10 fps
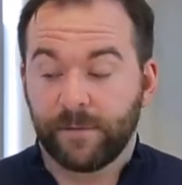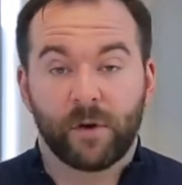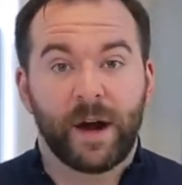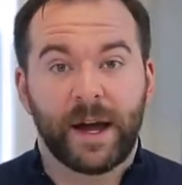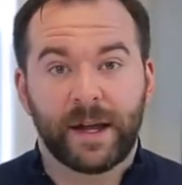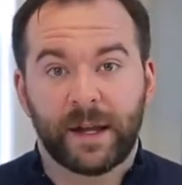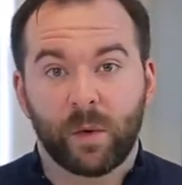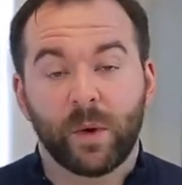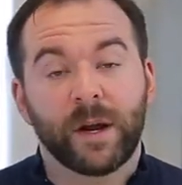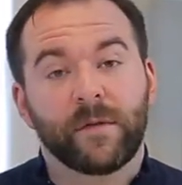variety
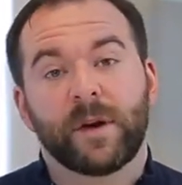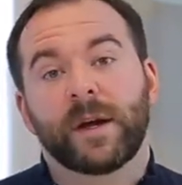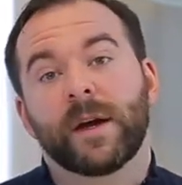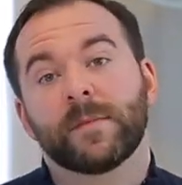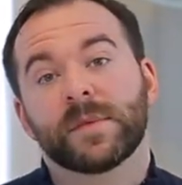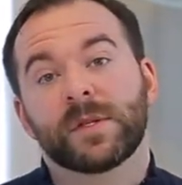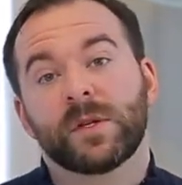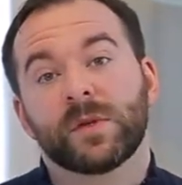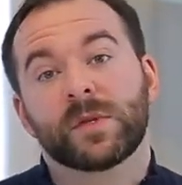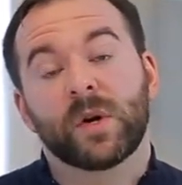whenever it comes
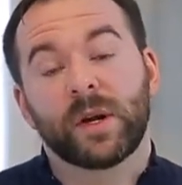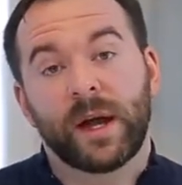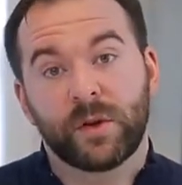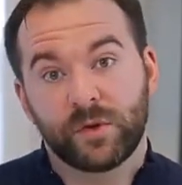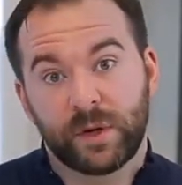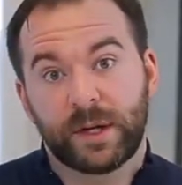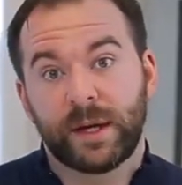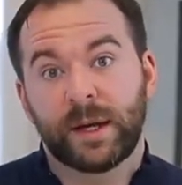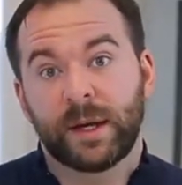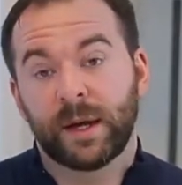to starting out
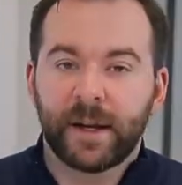drinking.